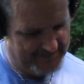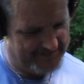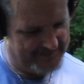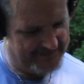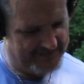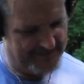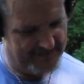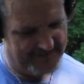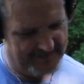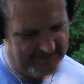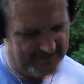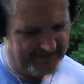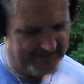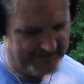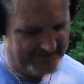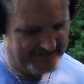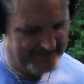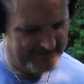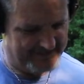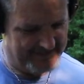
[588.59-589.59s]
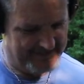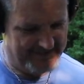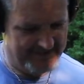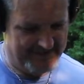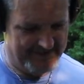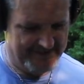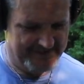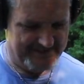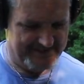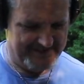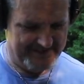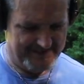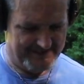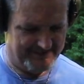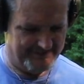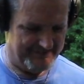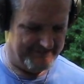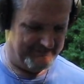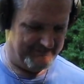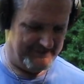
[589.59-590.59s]
Let's see
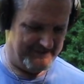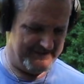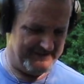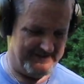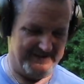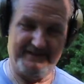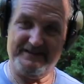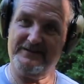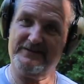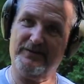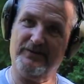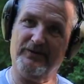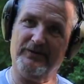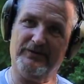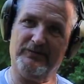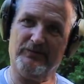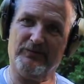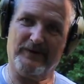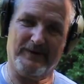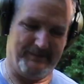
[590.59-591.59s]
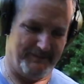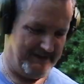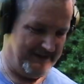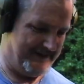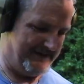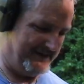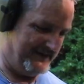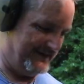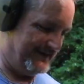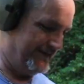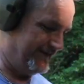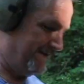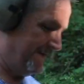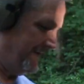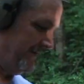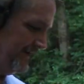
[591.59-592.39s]
how it runs these old Remingtons.